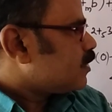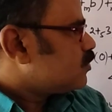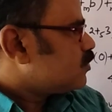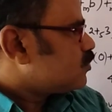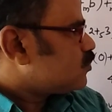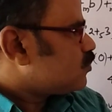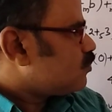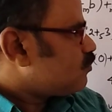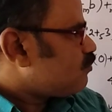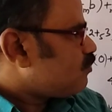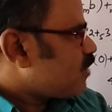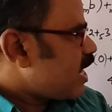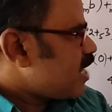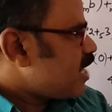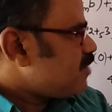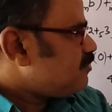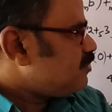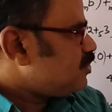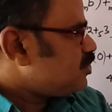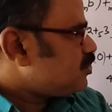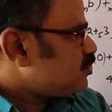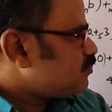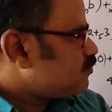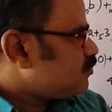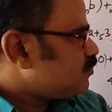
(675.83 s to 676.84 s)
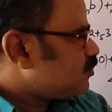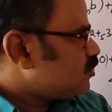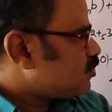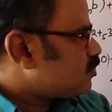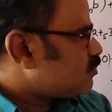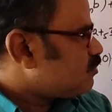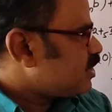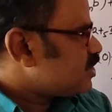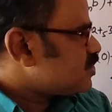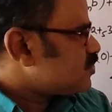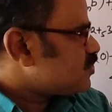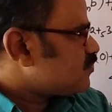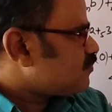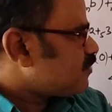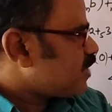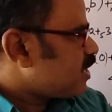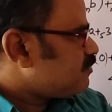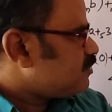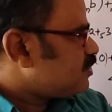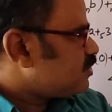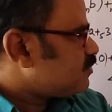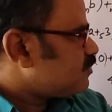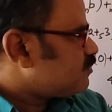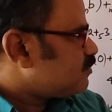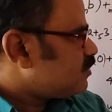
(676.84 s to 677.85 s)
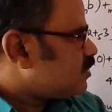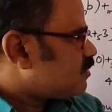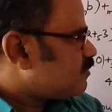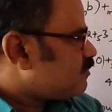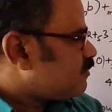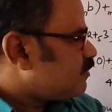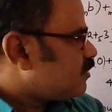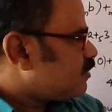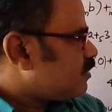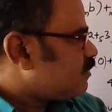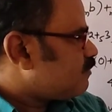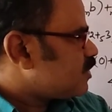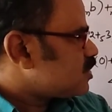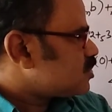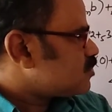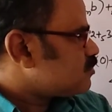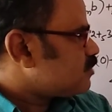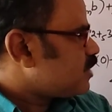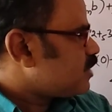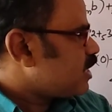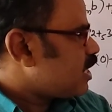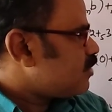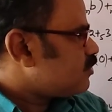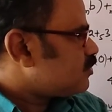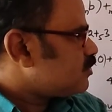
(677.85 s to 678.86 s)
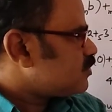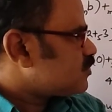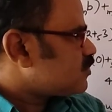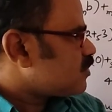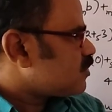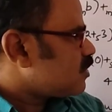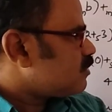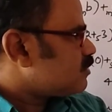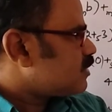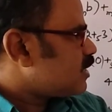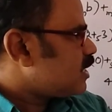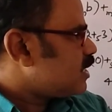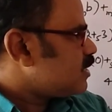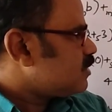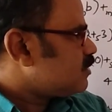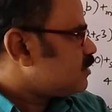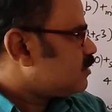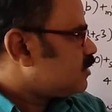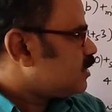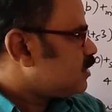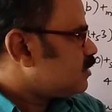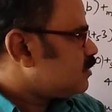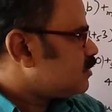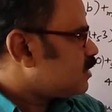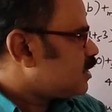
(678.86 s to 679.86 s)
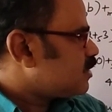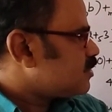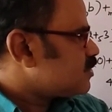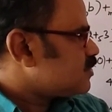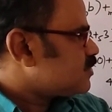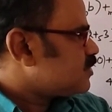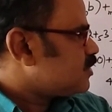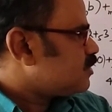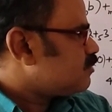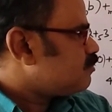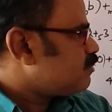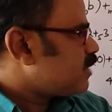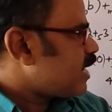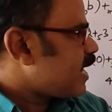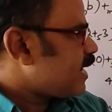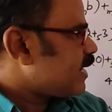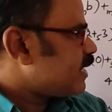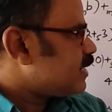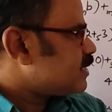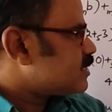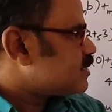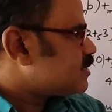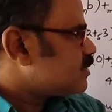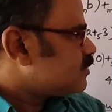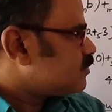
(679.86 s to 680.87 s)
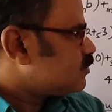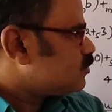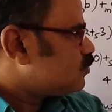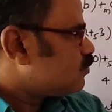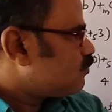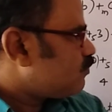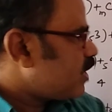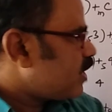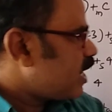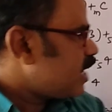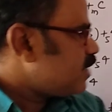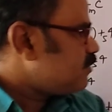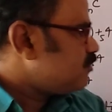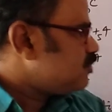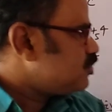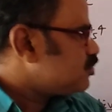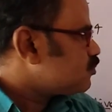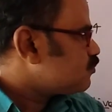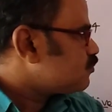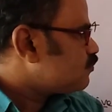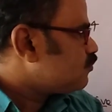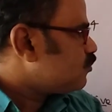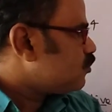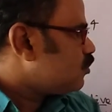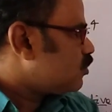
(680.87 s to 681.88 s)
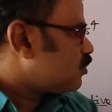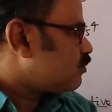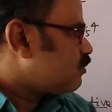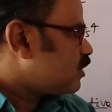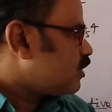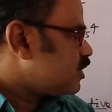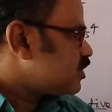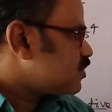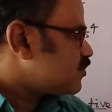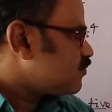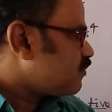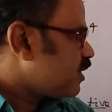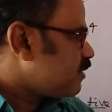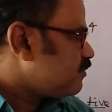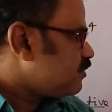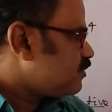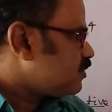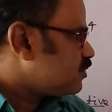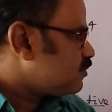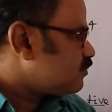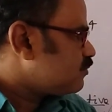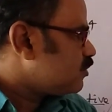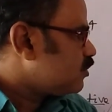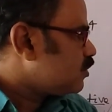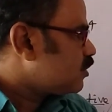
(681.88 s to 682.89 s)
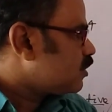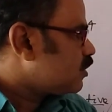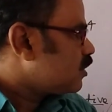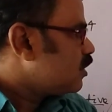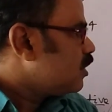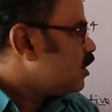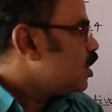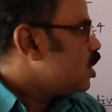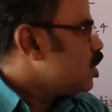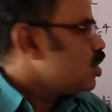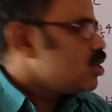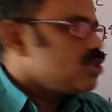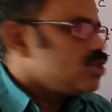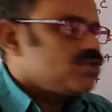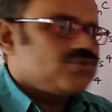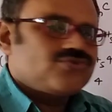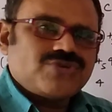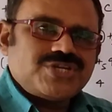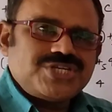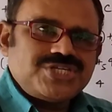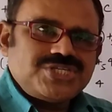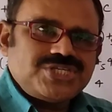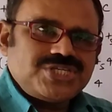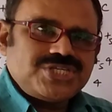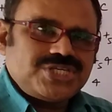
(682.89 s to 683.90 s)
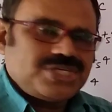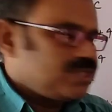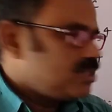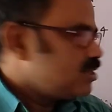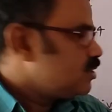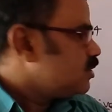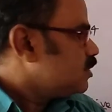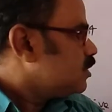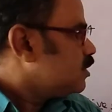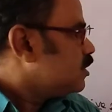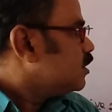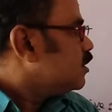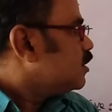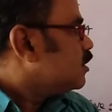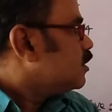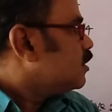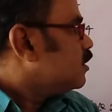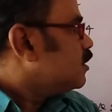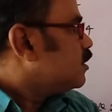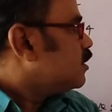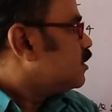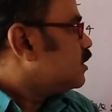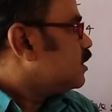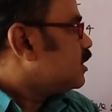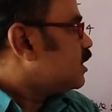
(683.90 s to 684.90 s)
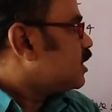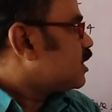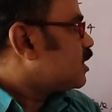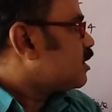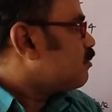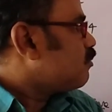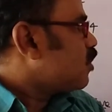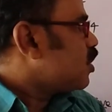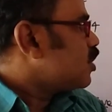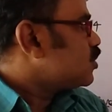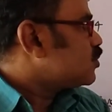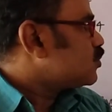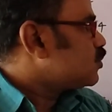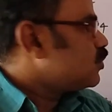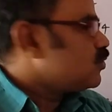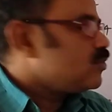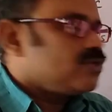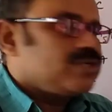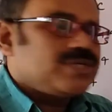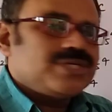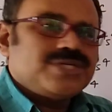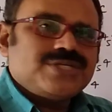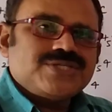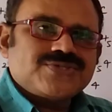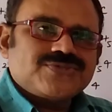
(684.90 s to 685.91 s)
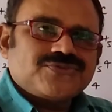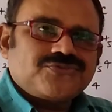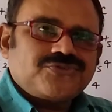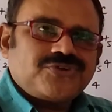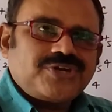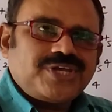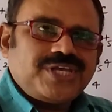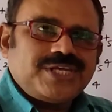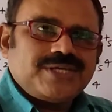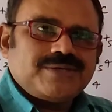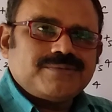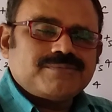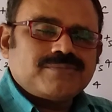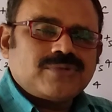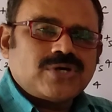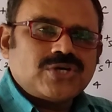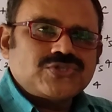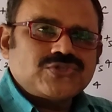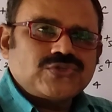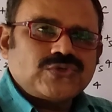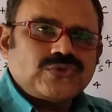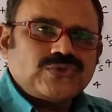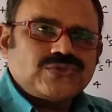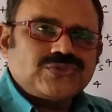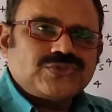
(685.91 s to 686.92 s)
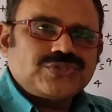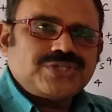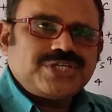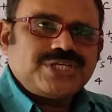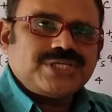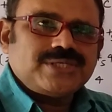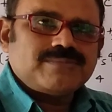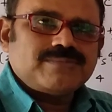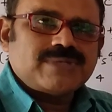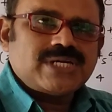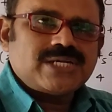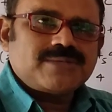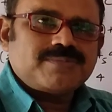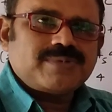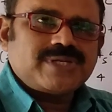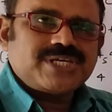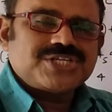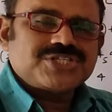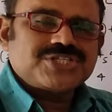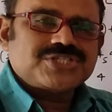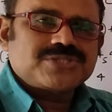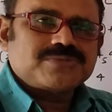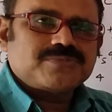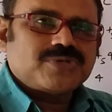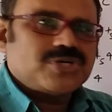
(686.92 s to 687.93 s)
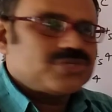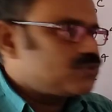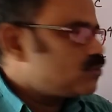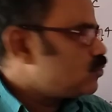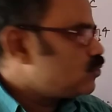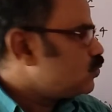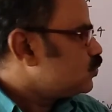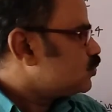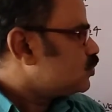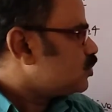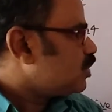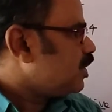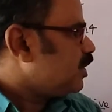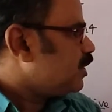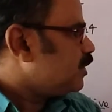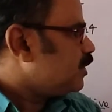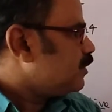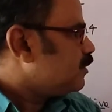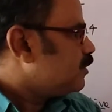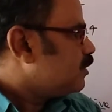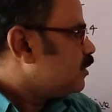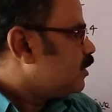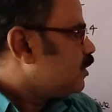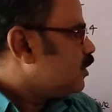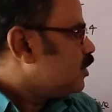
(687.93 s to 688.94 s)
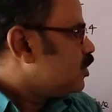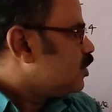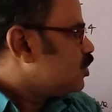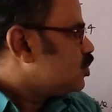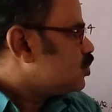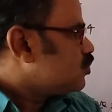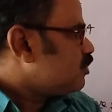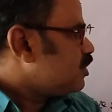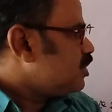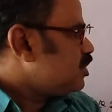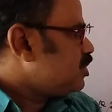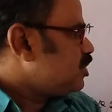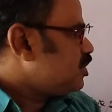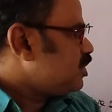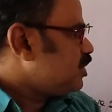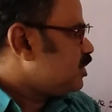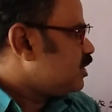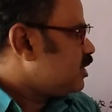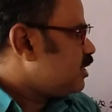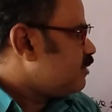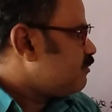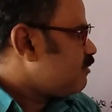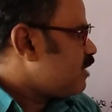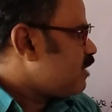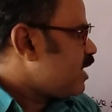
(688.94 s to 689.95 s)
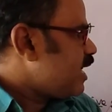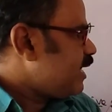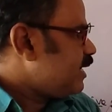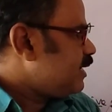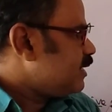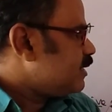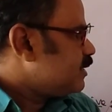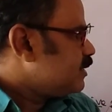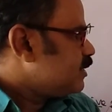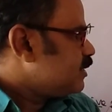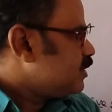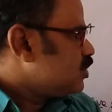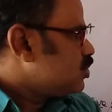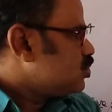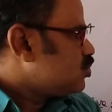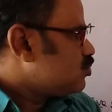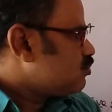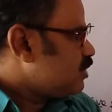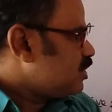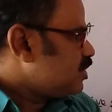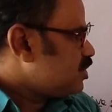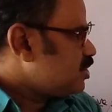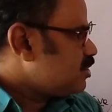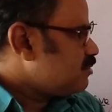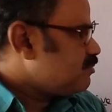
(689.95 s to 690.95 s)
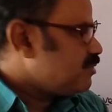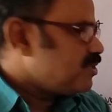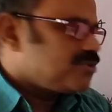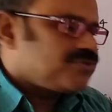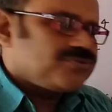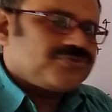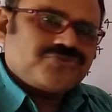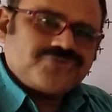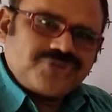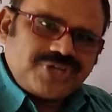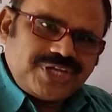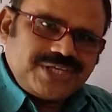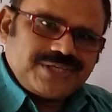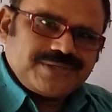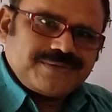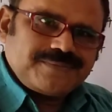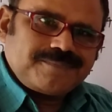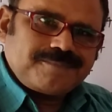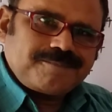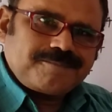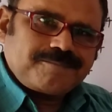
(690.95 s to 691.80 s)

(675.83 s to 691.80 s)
So, 5 into 4. What is 5 into 4? First we have to solve the thing that is in brackets. 5 into 4. What is 5 into 4? 20. Here the modulo is 3. Modulo 3. Multiplication modulo 3. 20. Divide 20 with 3.